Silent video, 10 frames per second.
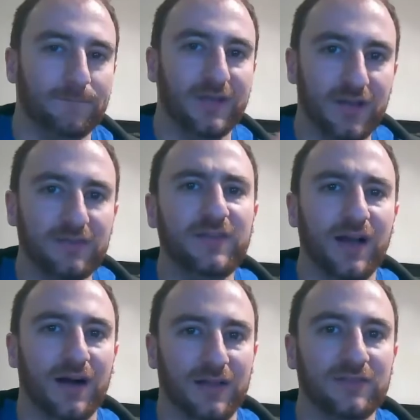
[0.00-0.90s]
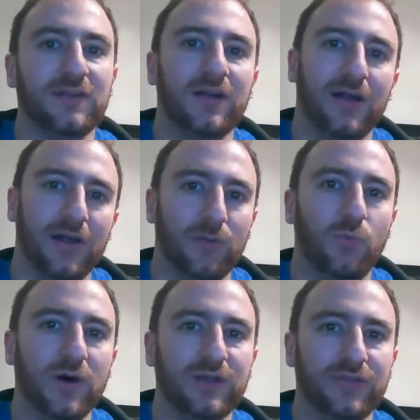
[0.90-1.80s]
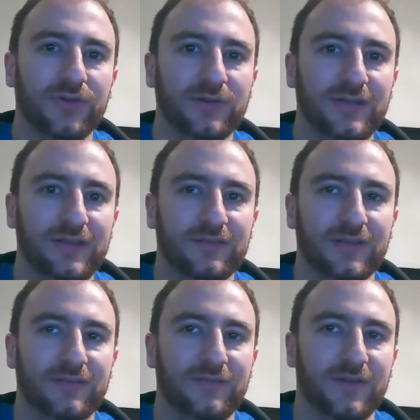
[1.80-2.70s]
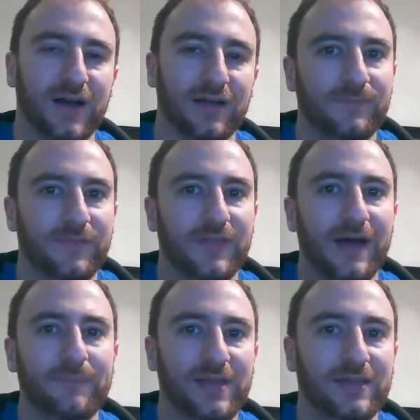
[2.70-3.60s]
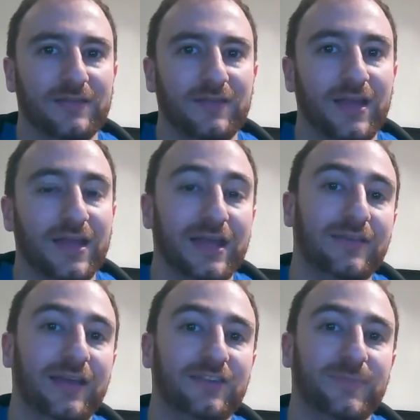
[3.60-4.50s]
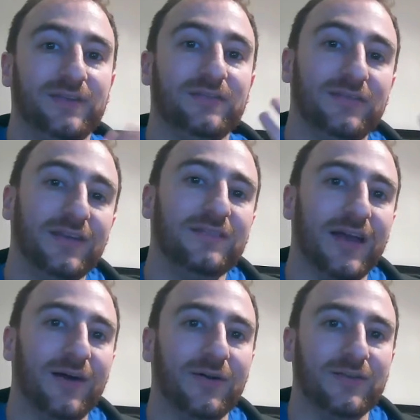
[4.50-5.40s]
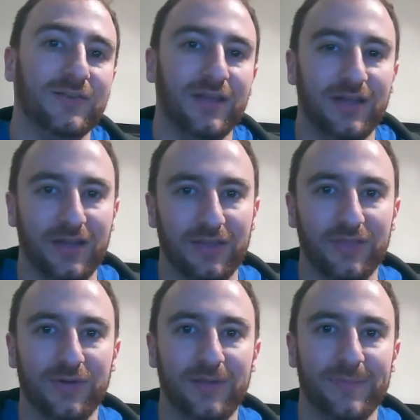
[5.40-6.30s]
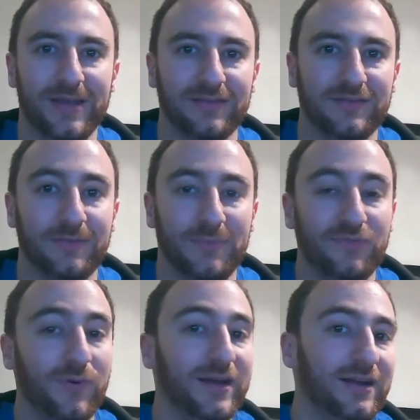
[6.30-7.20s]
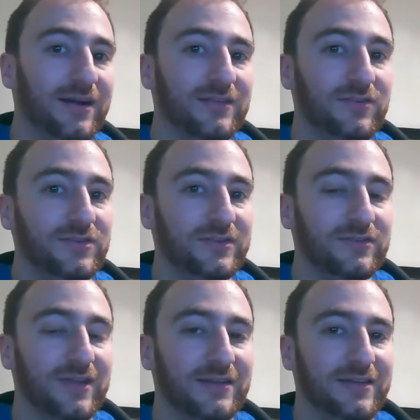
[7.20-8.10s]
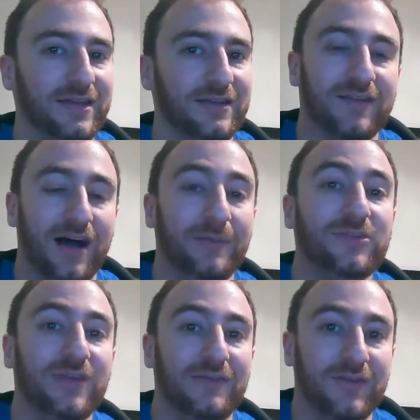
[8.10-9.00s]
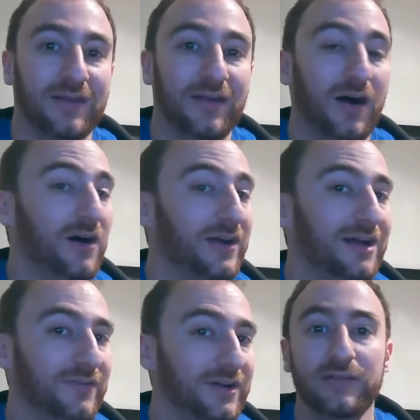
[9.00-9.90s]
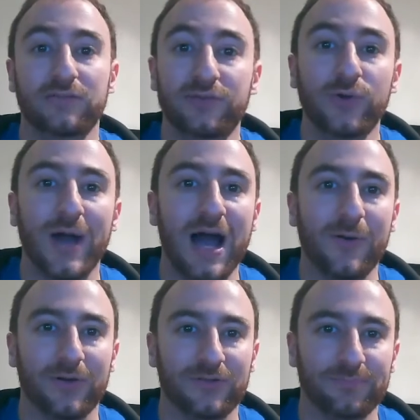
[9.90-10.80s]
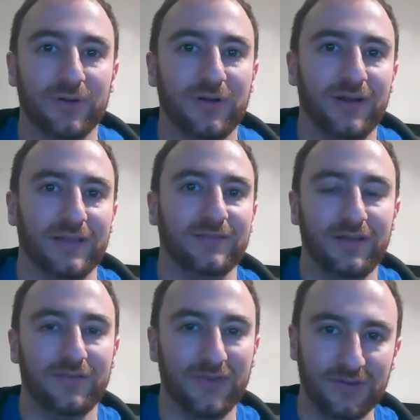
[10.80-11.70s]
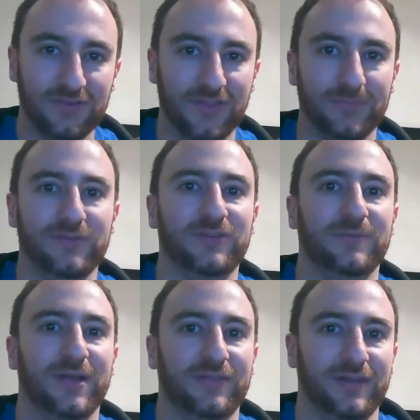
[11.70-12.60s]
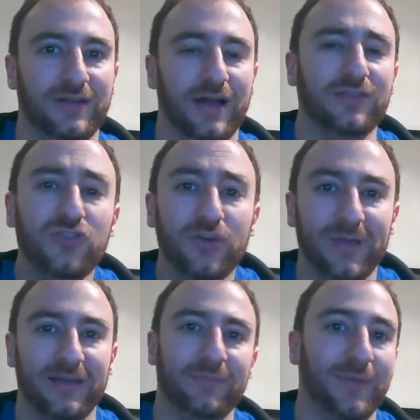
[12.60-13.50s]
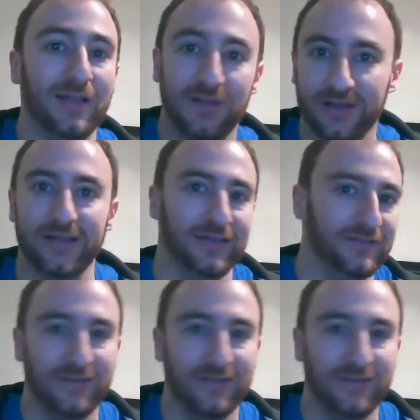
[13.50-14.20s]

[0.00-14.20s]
Because the odds are 1 in 1365, that means it takes me 6 hours and 30 minutes before I hit odds using this technique. I'm saving, on average, 2 hours per hunt versus the Masuda Method, assuming my luck is